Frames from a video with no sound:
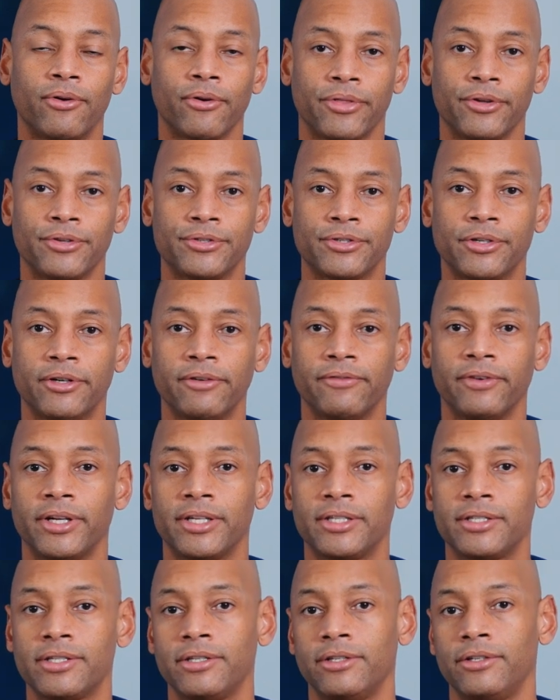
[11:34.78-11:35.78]
or the
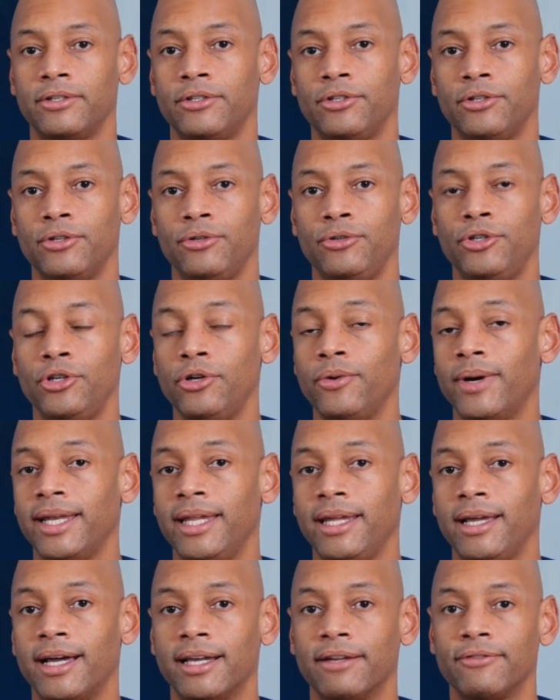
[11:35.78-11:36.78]
service to do
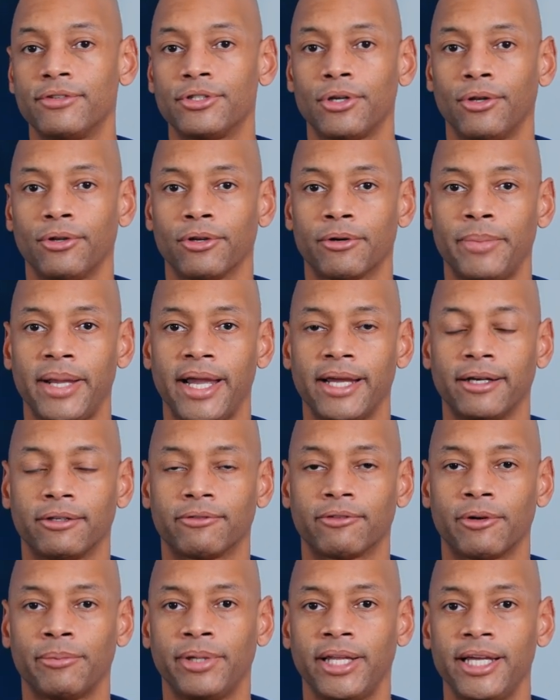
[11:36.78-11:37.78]
any kind of solar
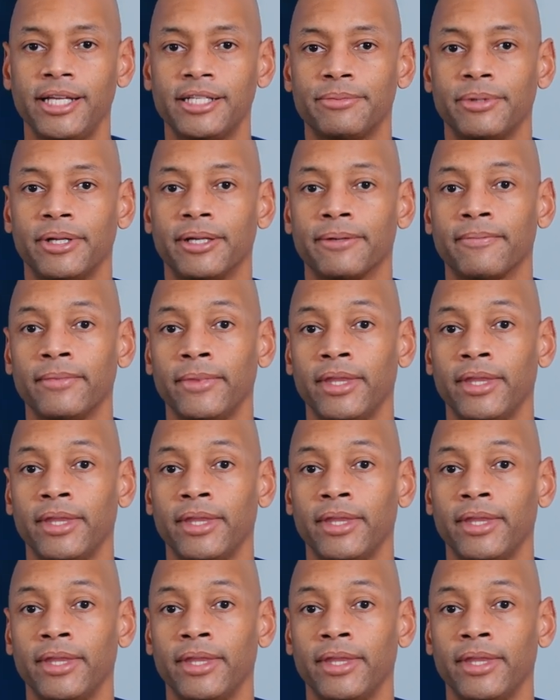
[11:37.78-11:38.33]
panel replacement.